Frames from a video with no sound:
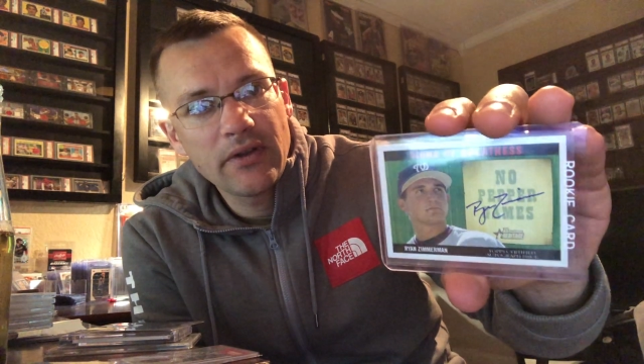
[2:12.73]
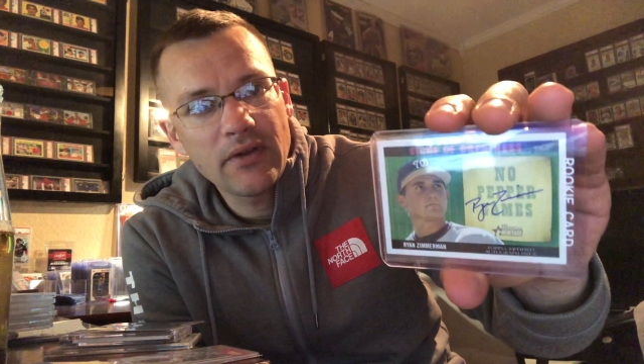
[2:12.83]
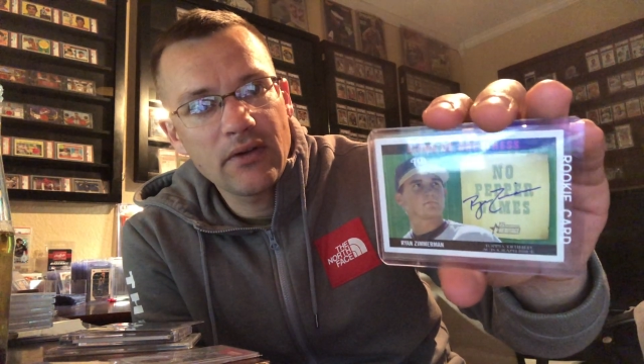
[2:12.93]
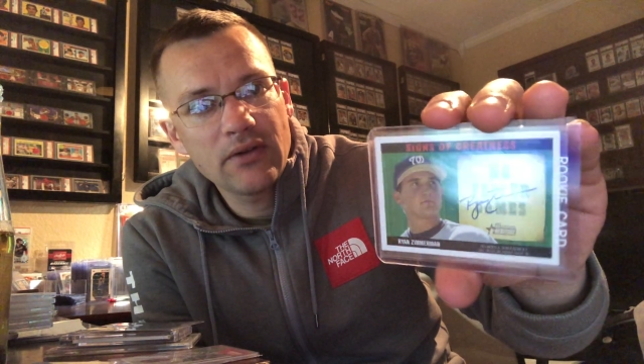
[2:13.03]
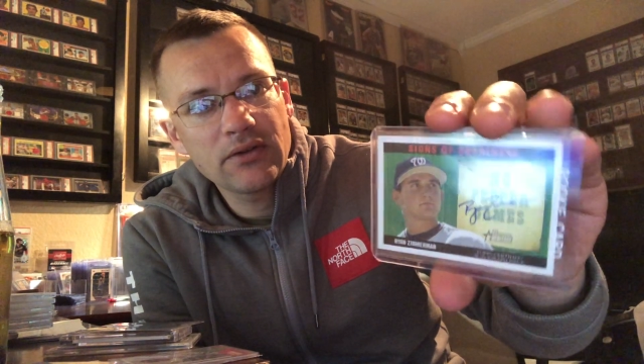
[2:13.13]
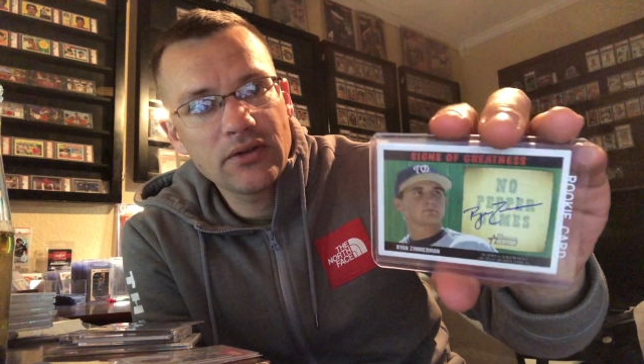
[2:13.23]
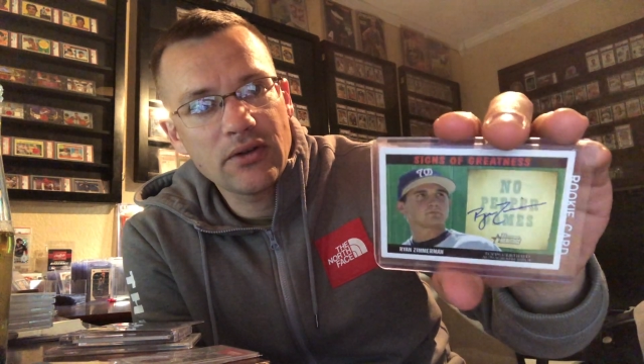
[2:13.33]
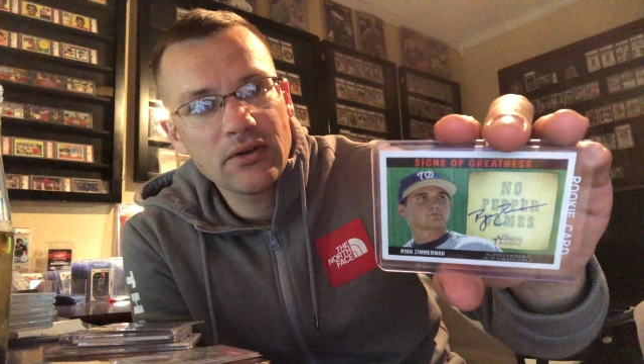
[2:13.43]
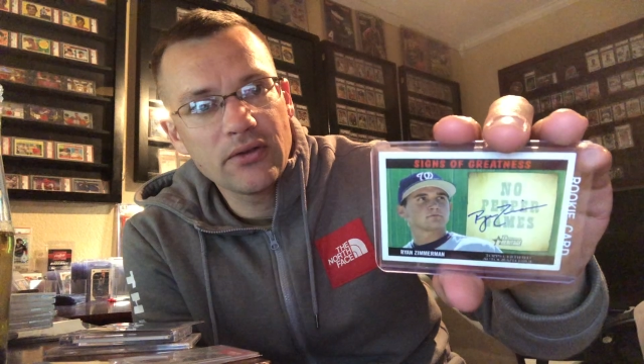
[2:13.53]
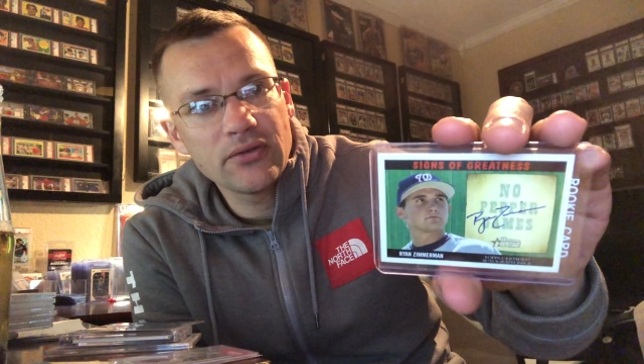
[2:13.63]
the
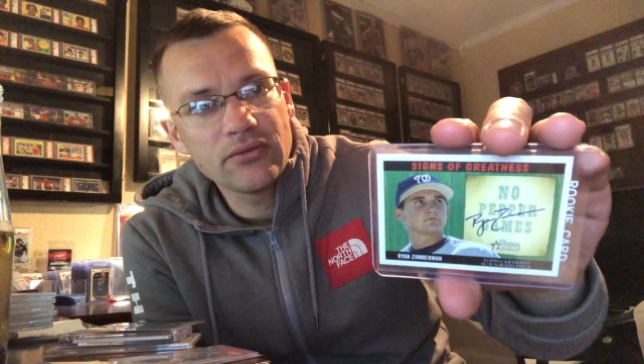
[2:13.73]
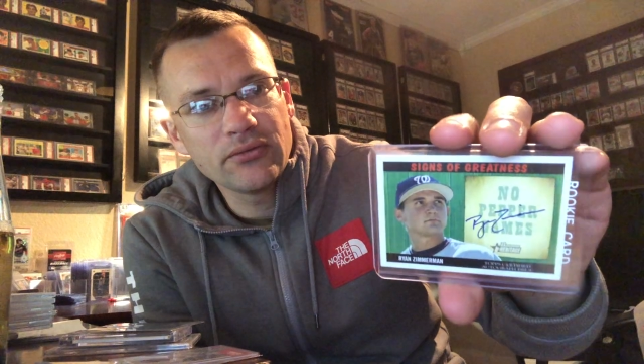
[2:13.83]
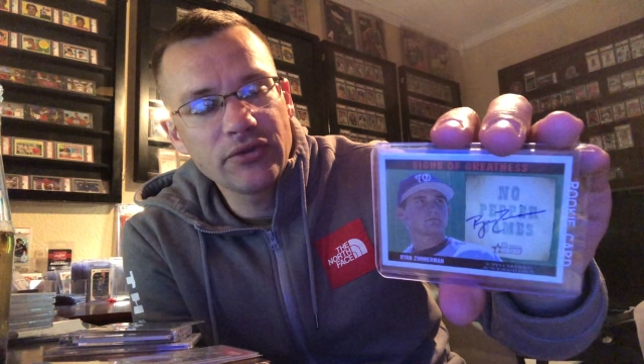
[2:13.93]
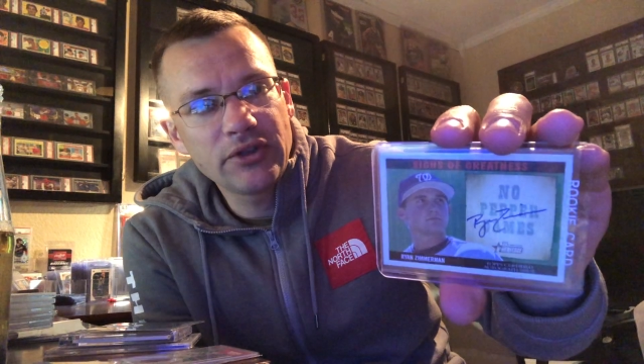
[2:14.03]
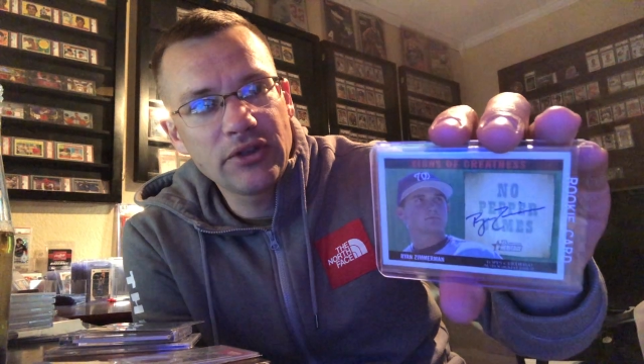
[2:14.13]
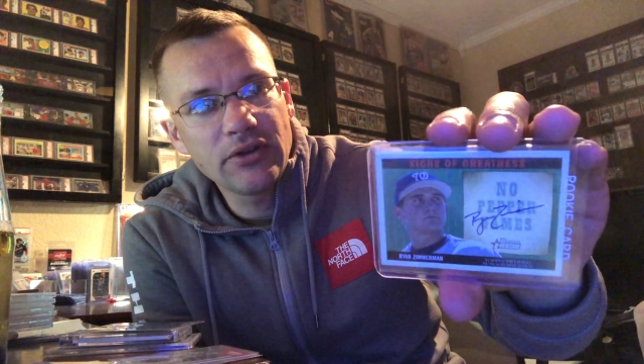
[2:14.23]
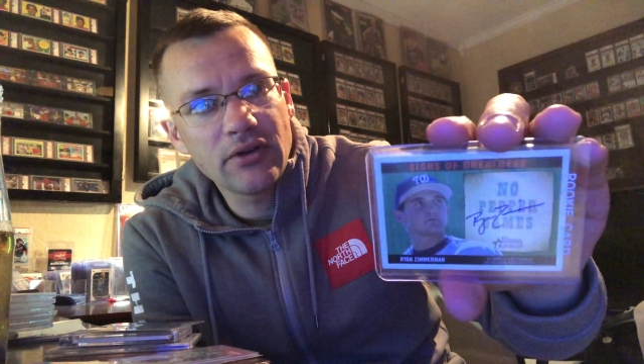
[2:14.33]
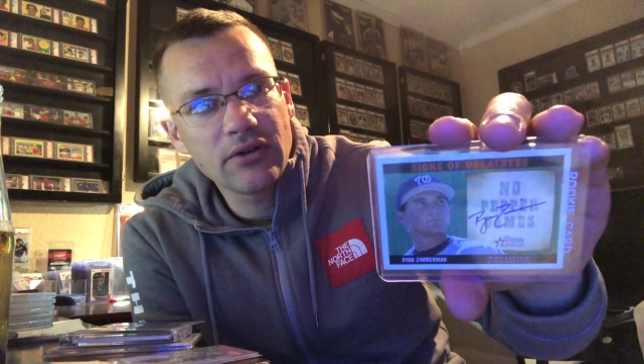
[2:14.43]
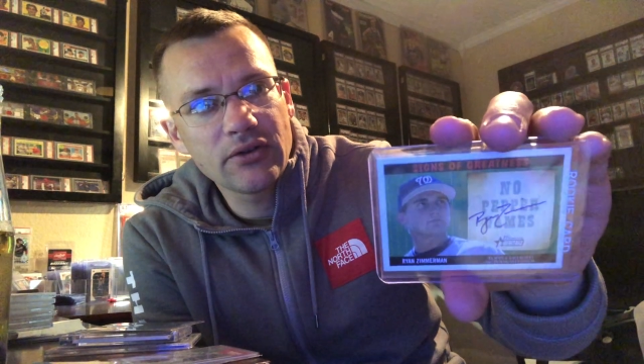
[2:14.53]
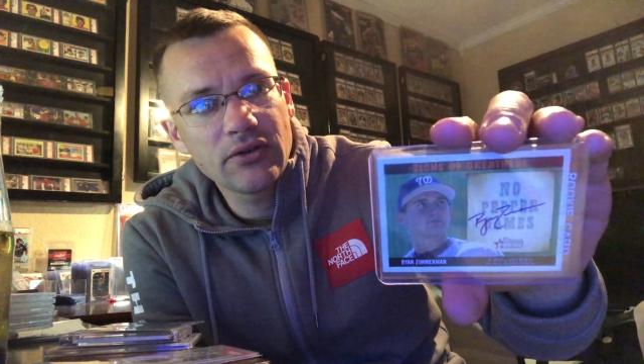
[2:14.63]
on-card rookie
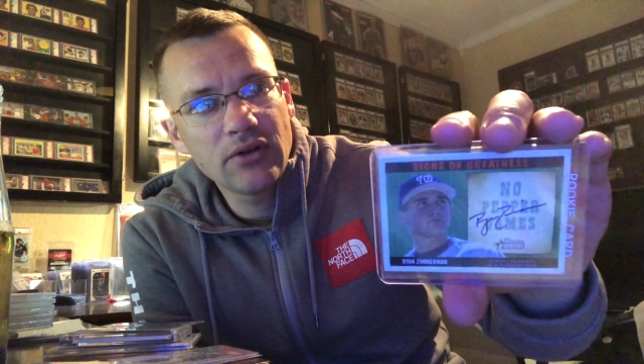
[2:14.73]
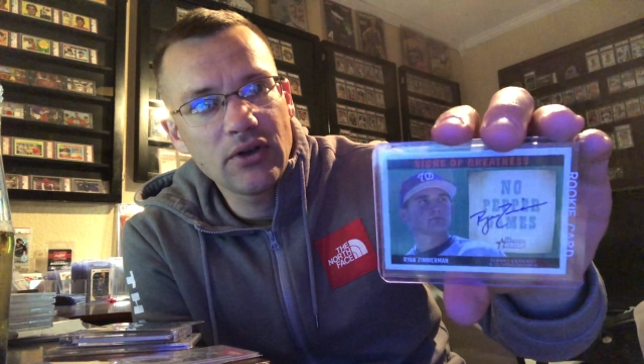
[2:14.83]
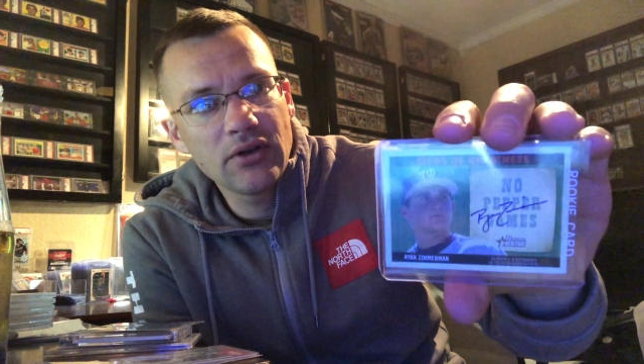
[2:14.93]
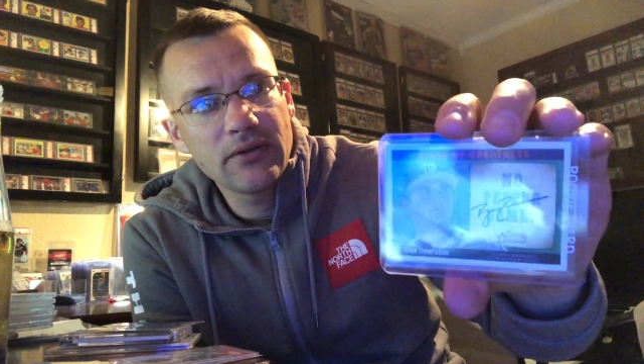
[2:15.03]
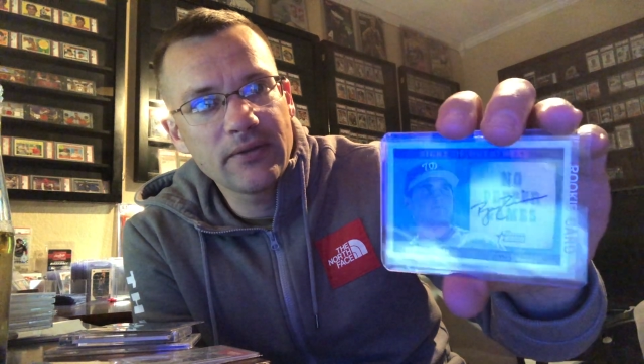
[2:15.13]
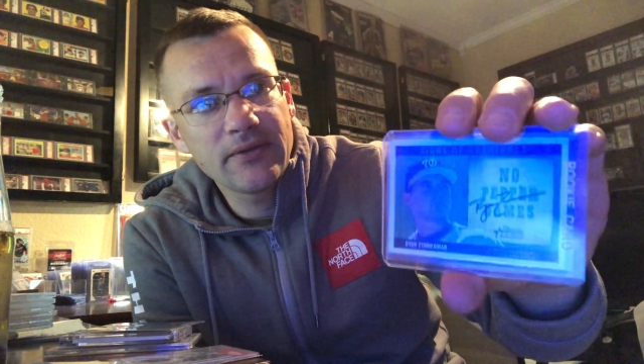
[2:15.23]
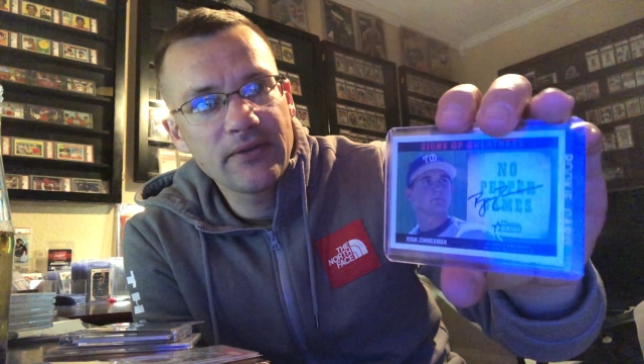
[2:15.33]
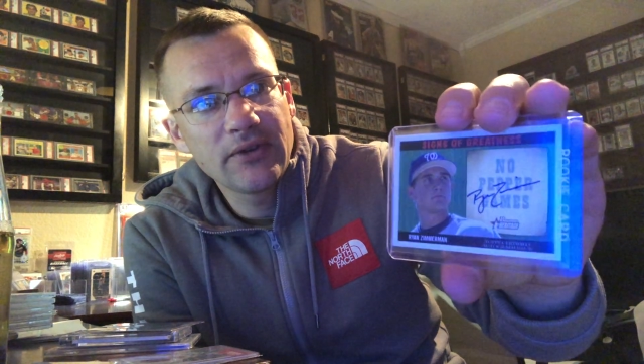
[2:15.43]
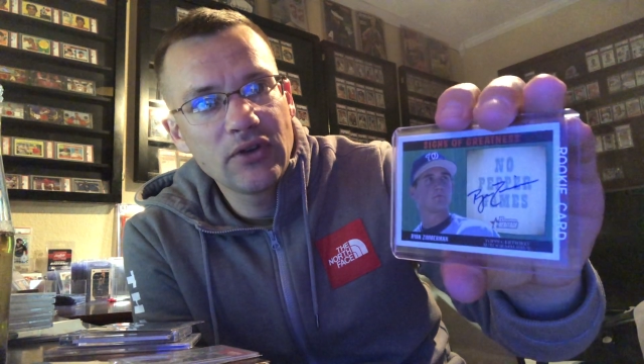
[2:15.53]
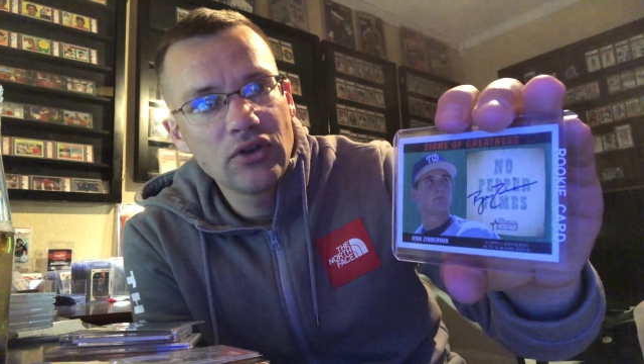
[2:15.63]
auto
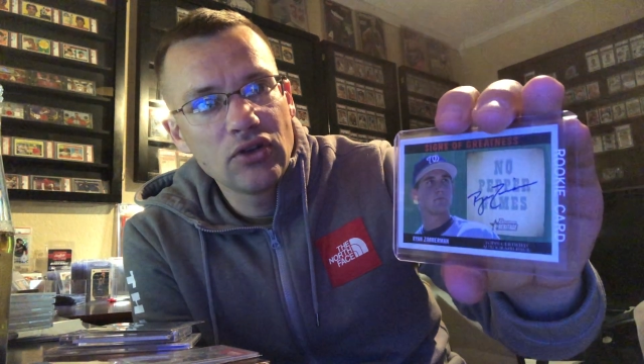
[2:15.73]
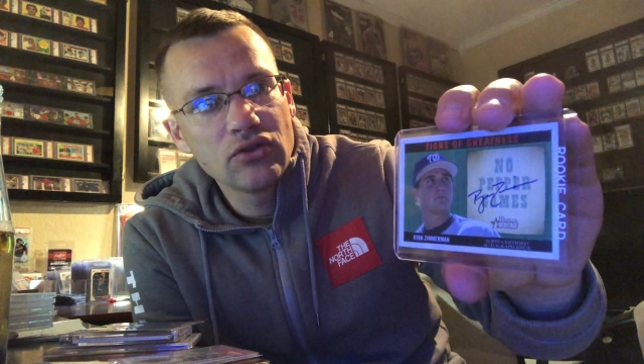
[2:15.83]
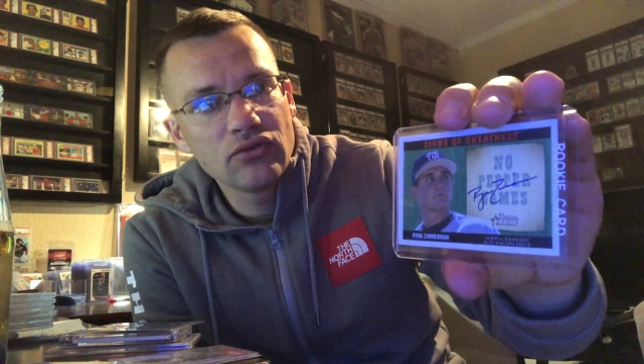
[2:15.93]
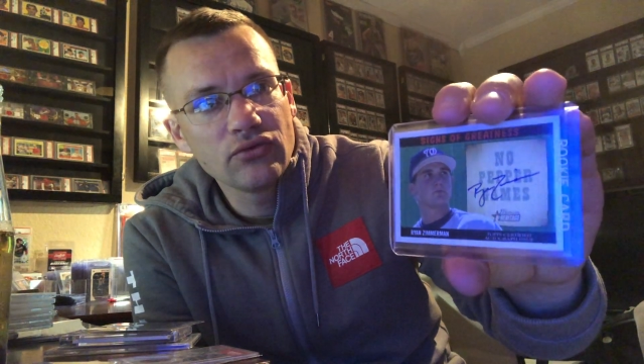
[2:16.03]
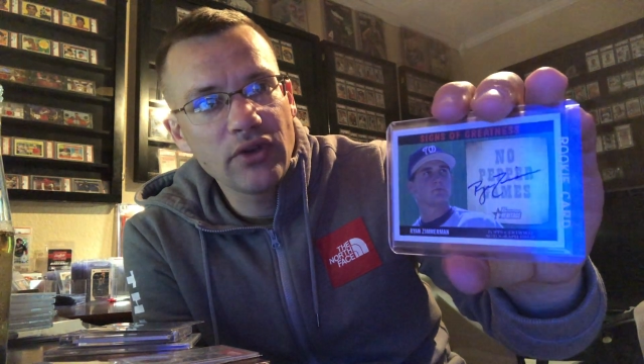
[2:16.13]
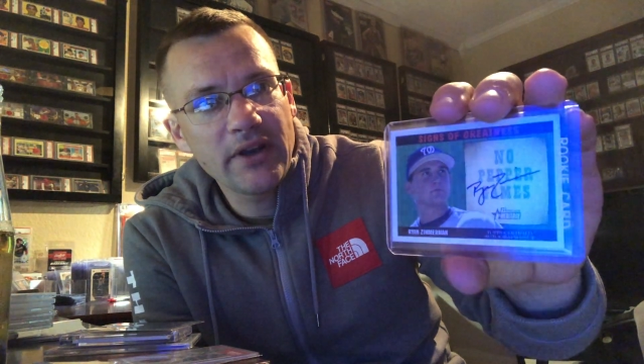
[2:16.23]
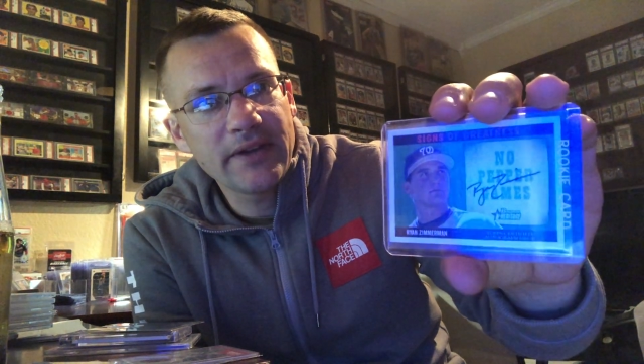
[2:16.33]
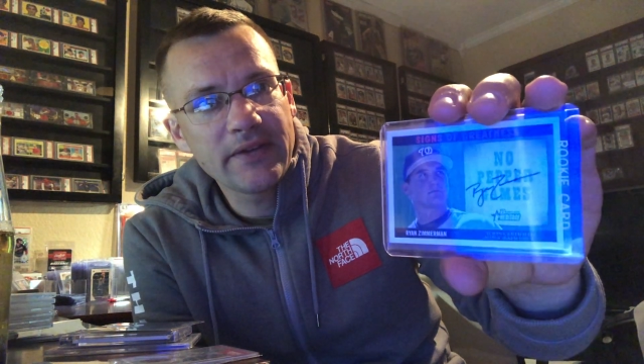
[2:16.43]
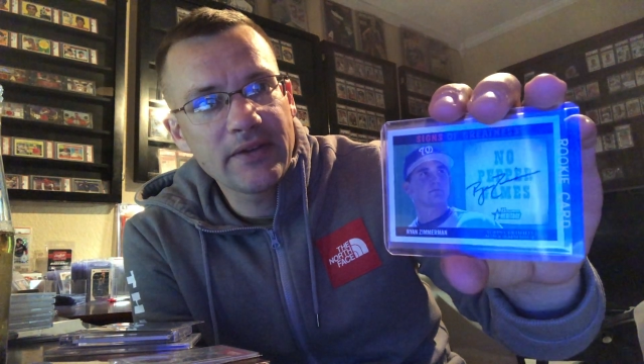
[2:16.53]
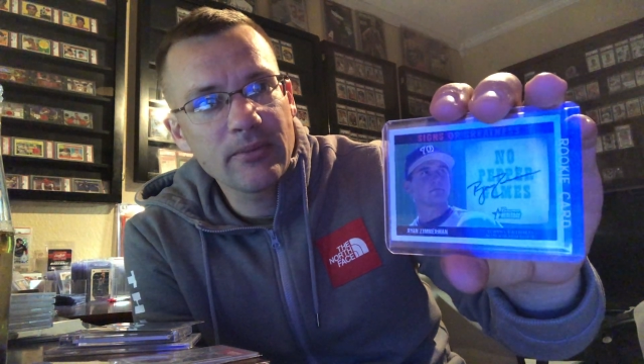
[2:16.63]
of
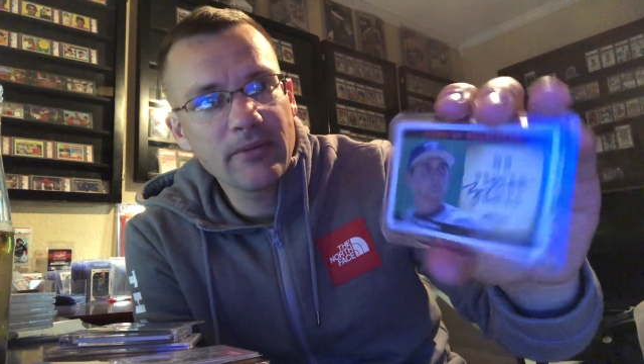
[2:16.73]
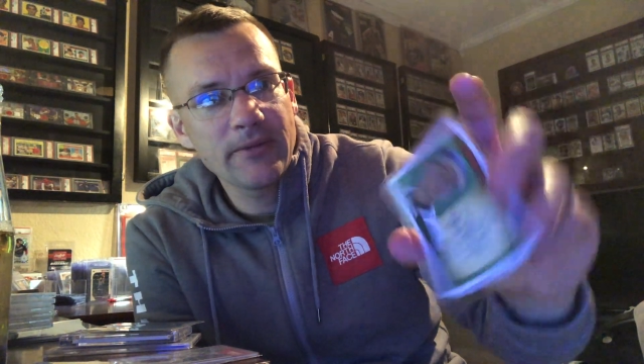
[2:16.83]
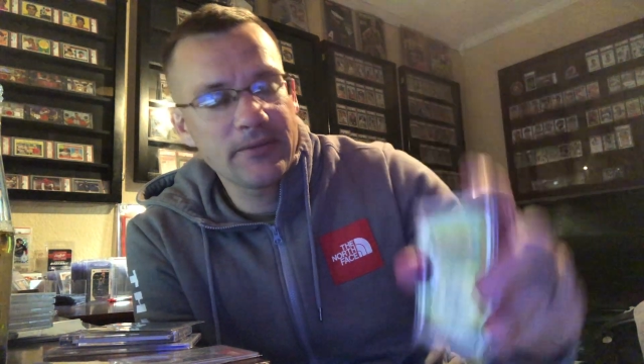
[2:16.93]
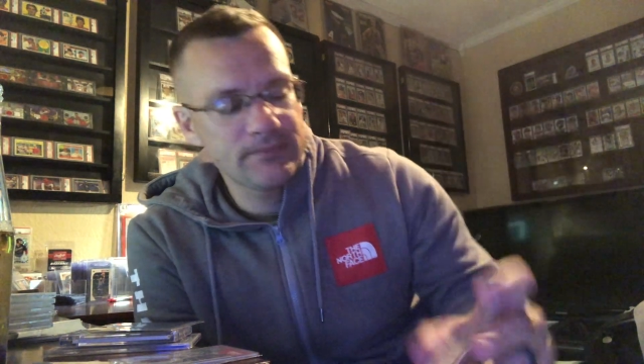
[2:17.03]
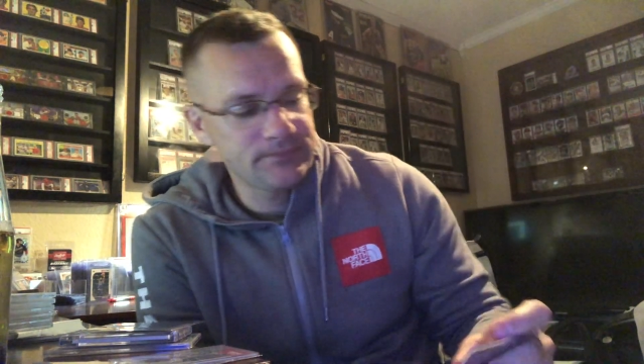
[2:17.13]
Ryan Zimmerman.